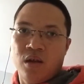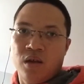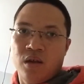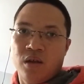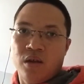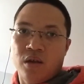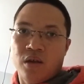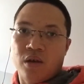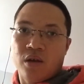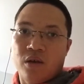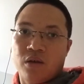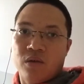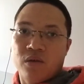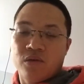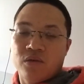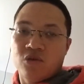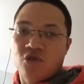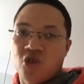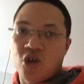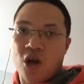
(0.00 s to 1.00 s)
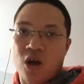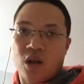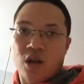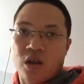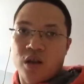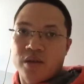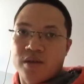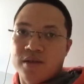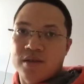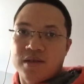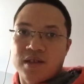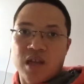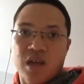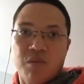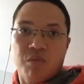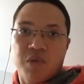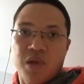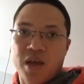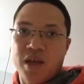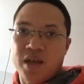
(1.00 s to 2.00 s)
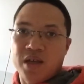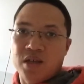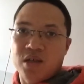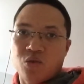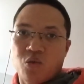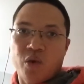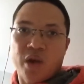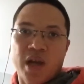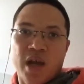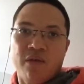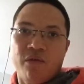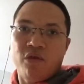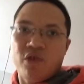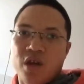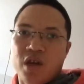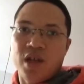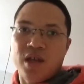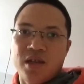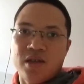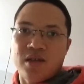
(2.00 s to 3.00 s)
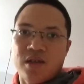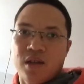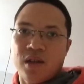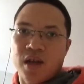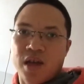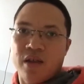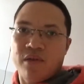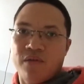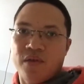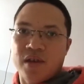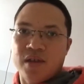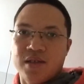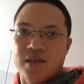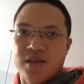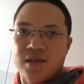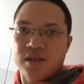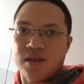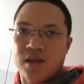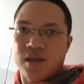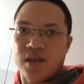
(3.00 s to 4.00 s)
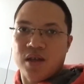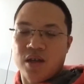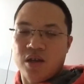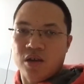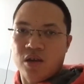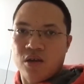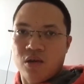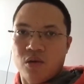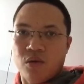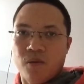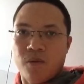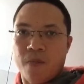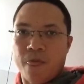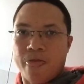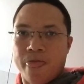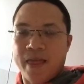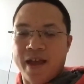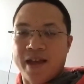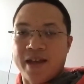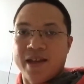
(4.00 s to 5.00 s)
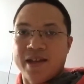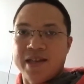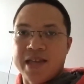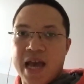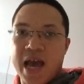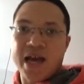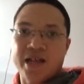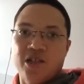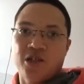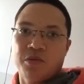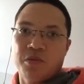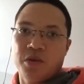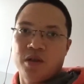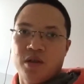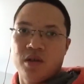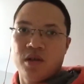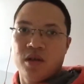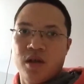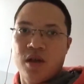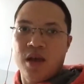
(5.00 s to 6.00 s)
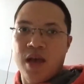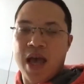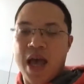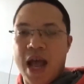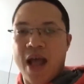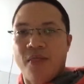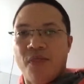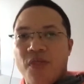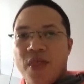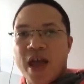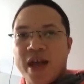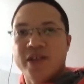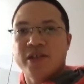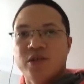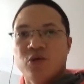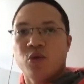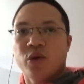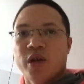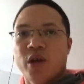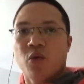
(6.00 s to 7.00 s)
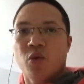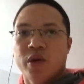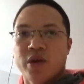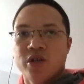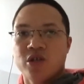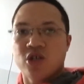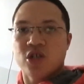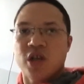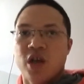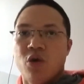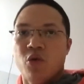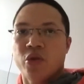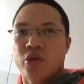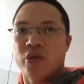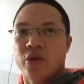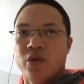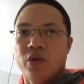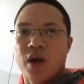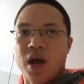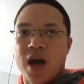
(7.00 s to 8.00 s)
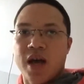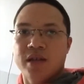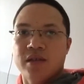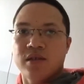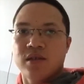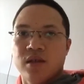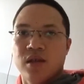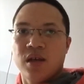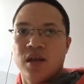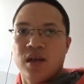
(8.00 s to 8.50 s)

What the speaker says: You know, chocolate, same place. Whatever it is in life, it's, you know, an attachment. And that's what I want to share with you guys.